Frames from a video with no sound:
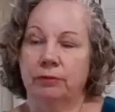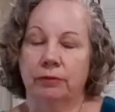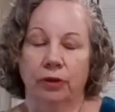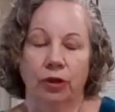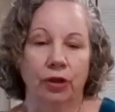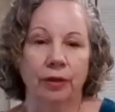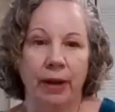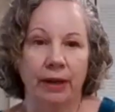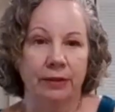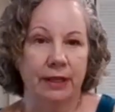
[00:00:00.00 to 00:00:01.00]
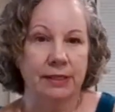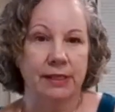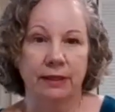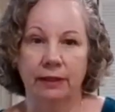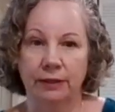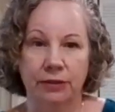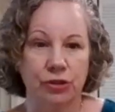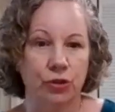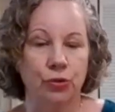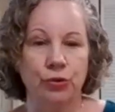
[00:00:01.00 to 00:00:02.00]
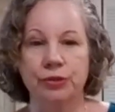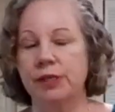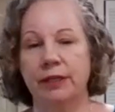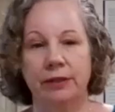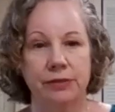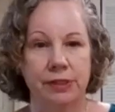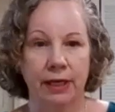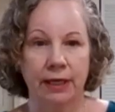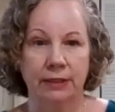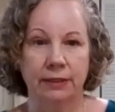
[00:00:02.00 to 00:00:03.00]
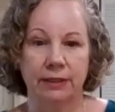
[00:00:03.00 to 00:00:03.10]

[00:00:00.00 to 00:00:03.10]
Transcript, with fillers: learn about this, and in schools, like you said,